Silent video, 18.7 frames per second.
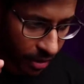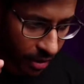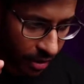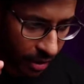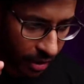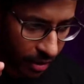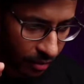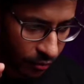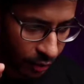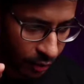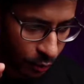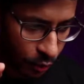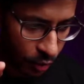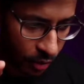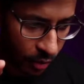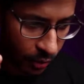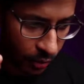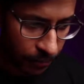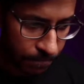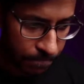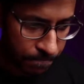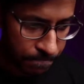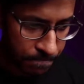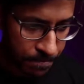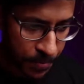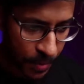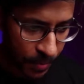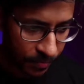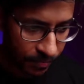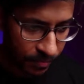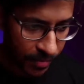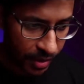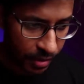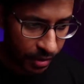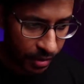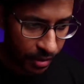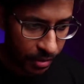what you call
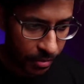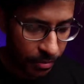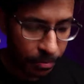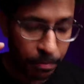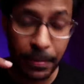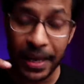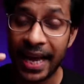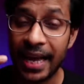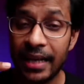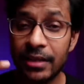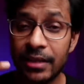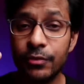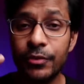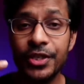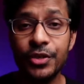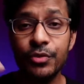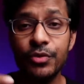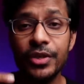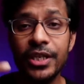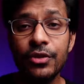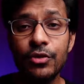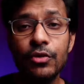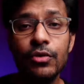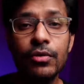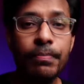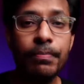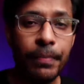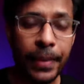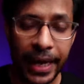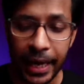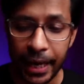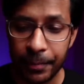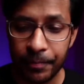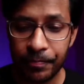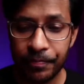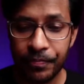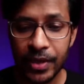plans which you need to
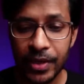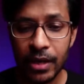pay.